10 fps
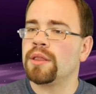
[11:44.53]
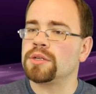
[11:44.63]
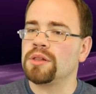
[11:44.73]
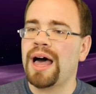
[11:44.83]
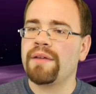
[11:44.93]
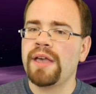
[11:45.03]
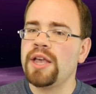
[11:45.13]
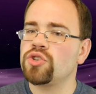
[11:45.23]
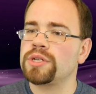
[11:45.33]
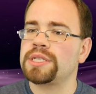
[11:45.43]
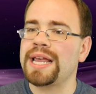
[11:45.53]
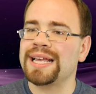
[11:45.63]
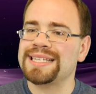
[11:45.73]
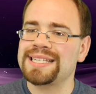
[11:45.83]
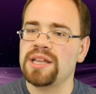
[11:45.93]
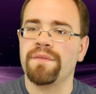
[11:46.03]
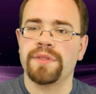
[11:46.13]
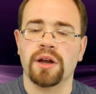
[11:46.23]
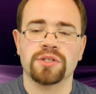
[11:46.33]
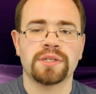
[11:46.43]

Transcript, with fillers: There's a lot of interesting stuff there.